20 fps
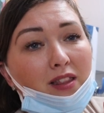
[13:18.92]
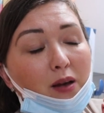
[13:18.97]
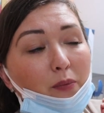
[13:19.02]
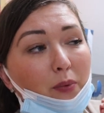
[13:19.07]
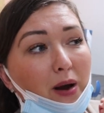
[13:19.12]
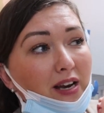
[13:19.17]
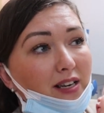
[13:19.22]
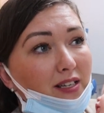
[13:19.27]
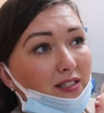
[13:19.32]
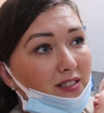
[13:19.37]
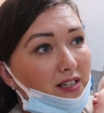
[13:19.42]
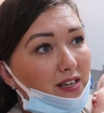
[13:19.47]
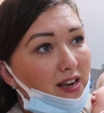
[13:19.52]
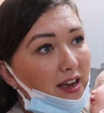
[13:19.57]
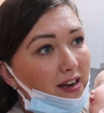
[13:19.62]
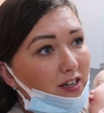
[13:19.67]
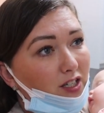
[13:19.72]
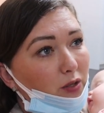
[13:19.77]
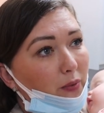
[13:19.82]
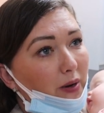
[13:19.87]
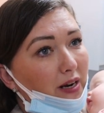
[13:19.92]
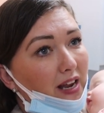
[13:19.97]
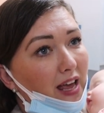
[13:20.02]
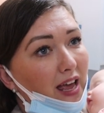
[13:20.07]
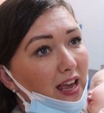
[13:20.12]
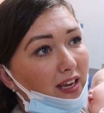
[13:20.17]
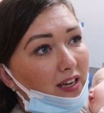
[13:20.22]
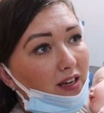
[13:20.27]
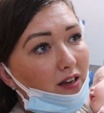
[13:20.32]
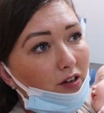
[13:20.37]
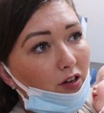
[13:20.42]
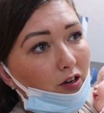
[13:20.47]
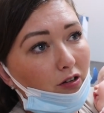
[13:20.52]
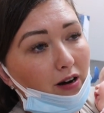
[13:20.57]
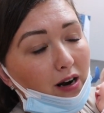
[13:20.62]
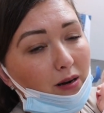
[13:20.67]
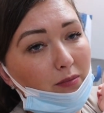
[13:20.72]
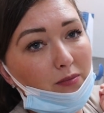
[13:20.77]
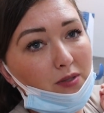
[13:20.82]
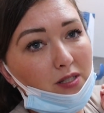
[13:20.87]
They weighed her today and she weighed 8
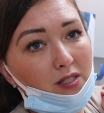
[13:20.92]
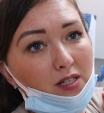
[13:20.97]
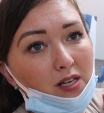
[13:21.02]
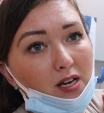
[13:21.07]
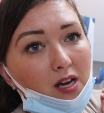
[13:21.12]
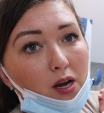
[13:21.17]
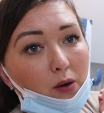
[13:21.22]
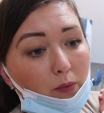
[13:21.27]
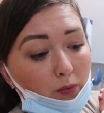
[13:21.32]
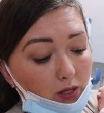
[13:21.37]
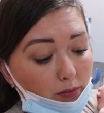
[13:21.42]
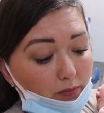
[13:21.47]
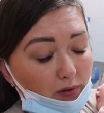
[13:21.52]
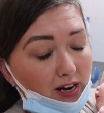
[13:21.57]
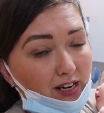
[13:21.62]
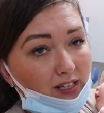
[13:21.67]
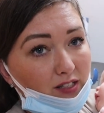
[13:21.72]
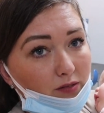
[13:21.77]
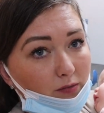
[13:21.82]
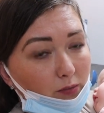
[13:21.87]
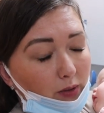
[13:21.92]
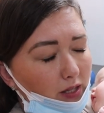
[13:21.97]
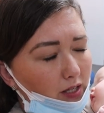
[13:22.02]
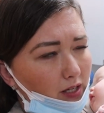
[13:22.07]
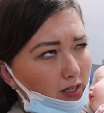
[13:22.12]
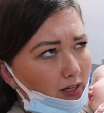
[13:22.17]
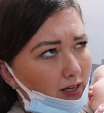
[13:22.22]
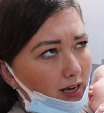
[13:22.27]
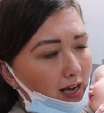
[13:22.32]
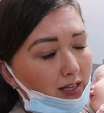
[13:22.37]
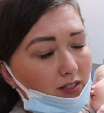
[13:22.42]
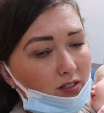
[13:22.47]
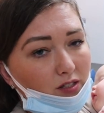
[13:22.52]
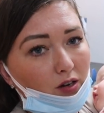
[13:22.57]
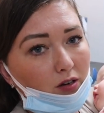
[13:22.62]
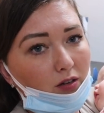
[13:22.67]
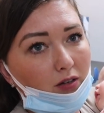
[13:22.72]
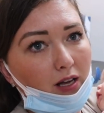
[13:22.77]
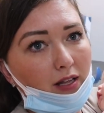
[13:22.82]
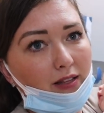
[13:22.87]
kilograms with the brace, with the cast
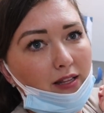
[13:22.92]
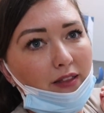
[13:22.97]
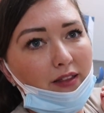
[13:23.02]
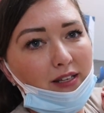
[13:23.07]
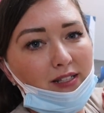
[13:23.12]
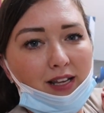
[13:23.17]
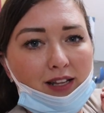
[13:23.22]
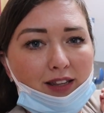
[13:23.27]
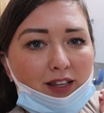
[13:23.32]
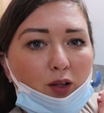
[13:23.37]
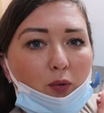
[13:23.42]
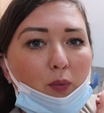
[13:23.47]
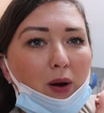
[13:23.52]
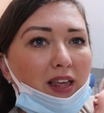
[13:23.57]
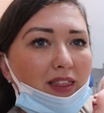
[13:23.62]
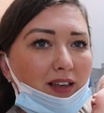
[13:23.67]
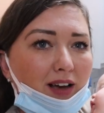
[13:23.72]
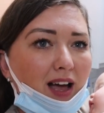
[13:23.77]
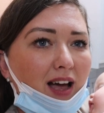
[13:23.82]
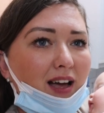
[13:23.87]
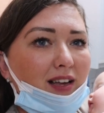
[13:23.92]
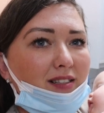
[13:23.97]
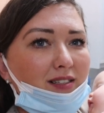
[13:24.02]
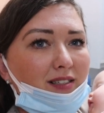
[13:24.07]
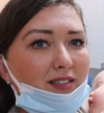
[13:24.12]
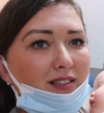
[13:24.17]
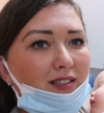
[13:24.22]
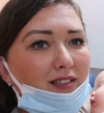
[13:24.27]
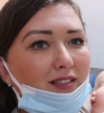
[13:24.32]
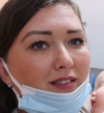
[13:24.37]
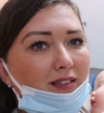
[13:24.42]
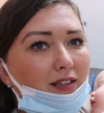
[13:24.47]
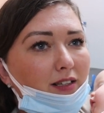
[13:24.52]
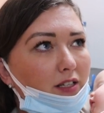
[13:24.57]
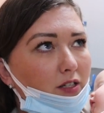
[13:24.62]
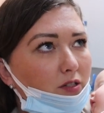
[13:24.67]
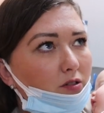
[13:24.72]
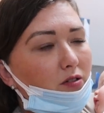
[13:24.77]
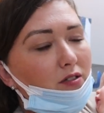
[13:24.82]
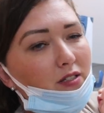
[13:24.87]
on. And then they said they'll weigh the cast
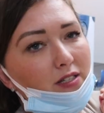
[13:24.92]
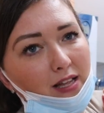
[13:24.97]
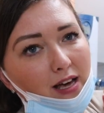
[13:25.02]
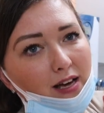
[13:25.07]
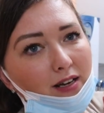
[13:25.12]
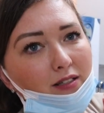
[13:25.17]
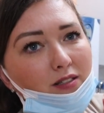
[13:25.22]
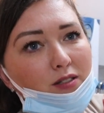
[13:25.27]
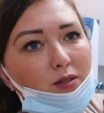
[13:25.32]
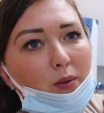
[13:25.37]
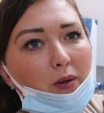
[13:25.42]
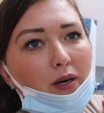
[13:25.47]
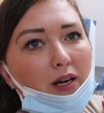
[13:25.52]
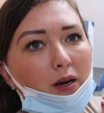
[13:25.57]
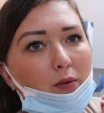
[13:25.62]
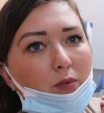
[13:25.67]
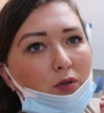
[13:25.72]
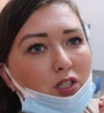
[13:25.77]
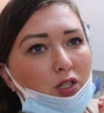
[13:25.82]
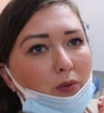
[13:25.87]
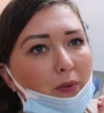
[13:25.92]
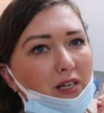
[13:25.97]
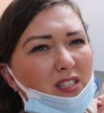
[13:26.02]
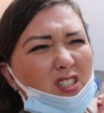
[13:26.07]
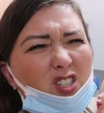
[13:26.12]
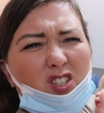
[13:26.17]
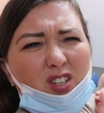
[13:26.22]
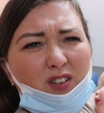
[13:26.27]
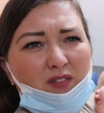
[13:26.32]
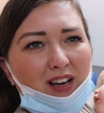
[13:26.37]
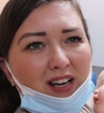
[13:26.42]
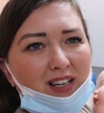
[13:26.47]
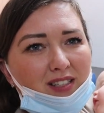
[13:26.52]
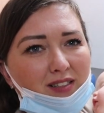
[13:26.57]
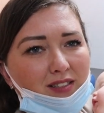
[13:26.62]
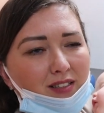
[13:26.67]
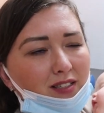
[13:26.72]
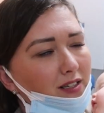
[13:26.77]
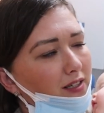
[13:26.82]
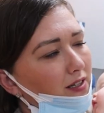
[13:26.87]
and deduct that to work out what she wears. I should have
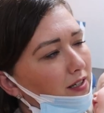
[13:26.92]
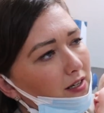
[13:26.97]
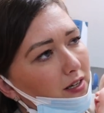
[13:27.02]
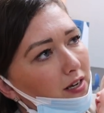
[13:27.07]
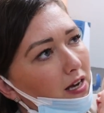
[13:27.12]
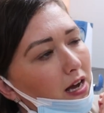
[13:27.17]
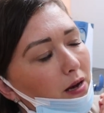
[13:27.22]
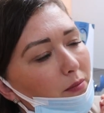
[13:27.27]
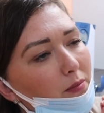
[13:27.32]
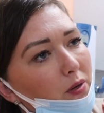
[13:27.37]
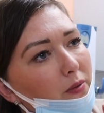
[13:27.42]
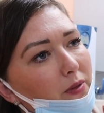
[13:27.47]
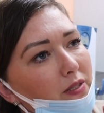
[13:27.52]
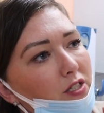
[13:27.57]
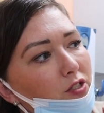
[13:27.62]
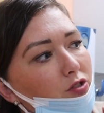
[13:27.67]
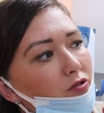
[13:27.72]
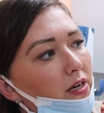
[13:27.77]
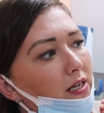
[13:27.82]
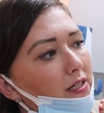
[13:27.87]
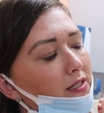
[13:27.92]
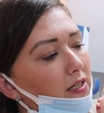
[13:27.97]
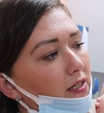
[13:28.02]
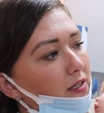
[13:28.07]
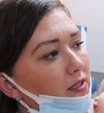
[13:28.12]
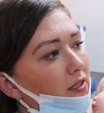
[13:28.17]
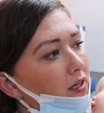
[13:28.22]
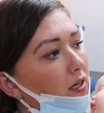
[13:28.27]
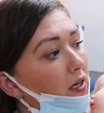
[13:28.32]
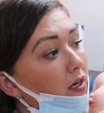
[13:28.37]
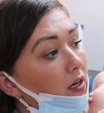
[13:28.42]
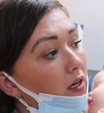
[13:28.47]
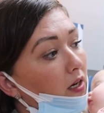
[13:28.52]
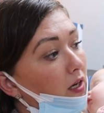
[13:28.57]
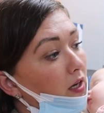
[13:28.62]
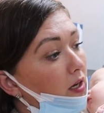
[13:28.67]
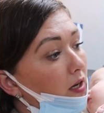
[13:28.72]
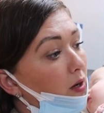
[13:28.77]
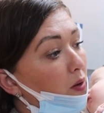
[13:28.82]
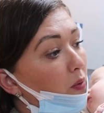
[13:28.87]
asked. I'm always interested.
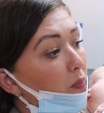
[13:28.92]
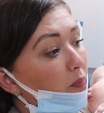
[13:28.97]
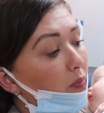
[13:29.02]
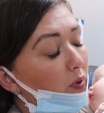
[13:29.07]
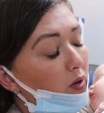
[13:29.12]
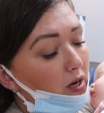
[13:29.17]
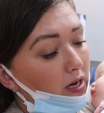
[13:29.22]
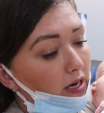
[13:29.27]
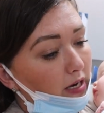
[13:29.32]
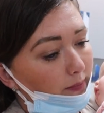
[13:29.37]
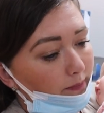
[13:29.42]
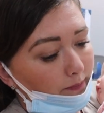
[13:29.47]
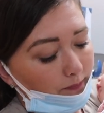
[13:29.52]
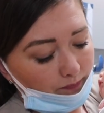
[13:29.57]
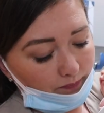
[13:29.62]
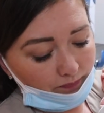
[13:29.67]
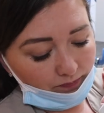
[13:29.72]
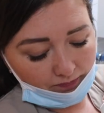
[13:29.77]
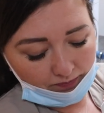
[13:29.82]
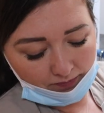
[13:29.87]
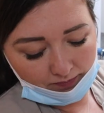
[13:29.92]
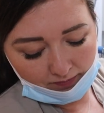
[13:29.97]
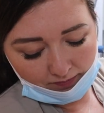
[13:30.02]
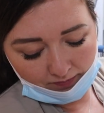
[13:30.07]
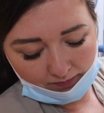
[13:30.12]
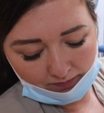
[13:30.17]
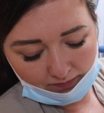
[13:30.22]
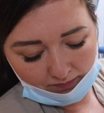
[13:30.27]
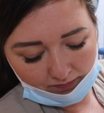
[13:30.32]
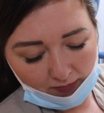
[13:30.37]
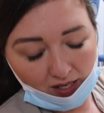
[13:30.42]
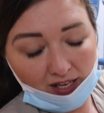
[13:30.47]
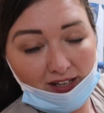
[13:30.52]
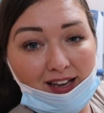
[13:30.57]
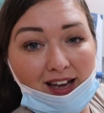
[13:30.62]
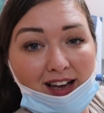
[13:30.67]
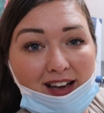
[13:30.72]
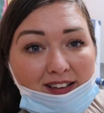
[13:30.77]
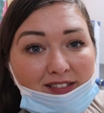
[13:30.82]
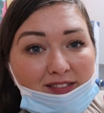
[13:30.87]
But,
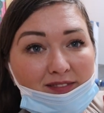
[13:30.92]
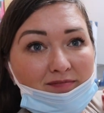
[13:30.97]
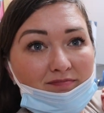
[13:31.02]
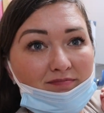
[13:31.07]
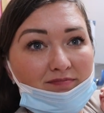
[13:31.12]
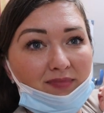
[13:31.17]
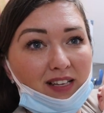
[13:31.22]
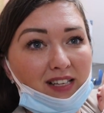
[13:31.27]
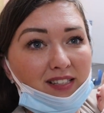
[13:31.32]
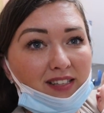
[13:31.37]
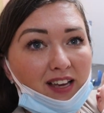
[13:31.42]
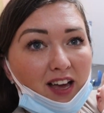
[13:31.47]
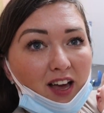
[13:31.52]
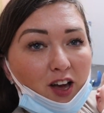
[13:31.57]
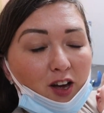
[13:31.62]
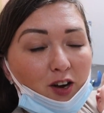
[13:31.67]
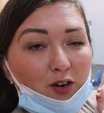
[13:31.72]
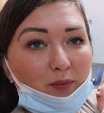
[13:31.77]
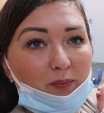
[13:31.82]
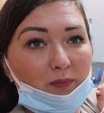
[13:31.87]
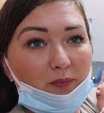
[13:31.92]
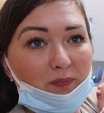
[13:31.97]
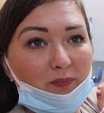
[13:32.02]
yeah, let's get home.